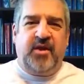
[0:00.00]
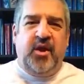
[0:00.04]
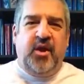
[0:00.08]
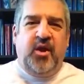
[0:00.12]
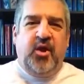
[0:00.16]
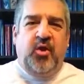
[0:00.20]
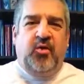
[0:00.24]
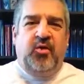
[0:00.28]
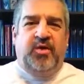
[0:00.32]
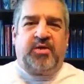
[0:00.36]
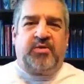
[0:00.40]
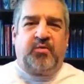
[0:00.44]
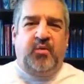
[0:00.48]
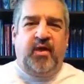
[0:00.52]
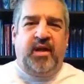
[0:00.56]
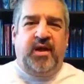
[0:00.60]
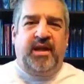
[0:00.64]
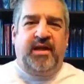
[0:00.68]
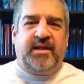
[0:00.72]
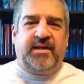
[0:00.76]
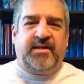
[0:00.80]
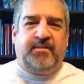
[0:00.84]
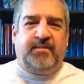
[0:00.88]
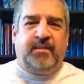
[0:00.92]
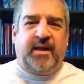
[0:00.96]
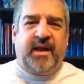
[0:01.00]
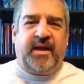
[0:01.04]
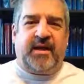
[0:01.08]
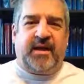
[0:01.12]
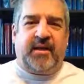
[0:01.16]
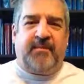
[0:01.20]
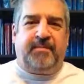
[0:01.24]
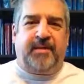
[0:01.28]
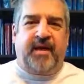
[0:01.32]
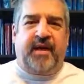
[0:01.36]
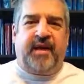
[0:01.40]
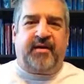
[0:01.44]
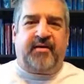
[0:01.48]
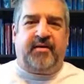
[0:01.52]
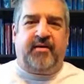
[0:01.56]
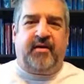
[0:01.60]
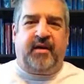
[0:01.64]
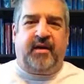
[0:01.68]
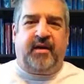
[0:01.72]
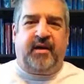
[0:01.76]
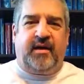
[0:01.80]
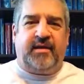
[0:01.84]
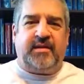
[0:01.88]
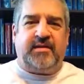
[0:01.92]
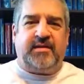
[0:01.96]
who is willing to pick up that
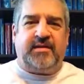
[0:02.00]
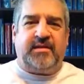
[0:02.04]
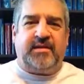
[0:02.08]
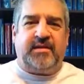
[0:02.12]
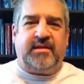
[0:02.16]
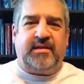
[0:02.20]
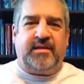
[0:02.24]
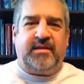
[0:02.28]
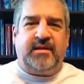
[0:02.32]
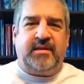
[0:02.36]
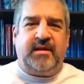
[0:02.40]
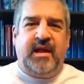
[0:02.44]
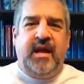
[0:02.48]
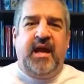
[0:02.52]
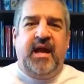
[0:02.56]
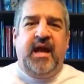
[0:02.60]
cross